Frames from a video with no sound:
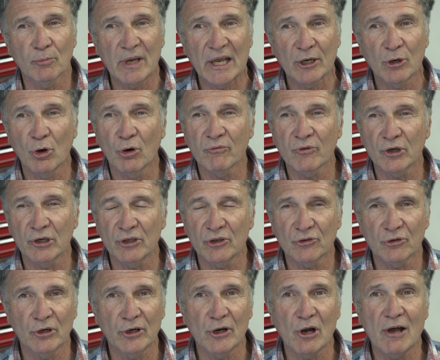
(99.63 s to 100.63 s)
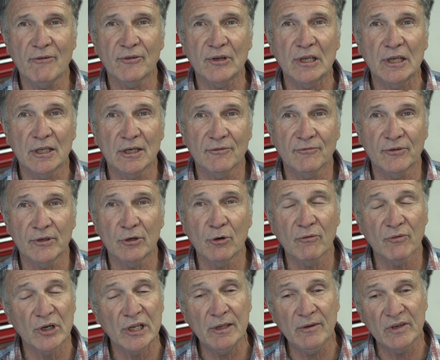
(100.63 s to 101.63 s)
bike over and turn it off again if it
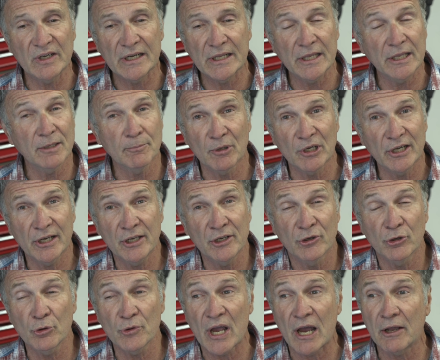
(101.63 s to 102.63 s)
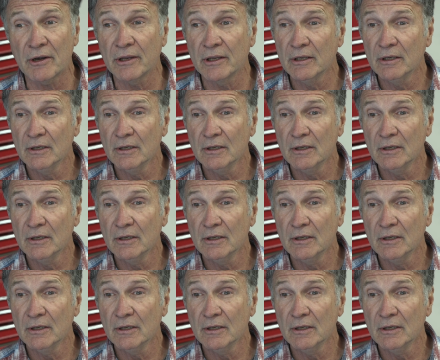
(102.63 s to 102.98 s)
overheated again, but it didn't do that.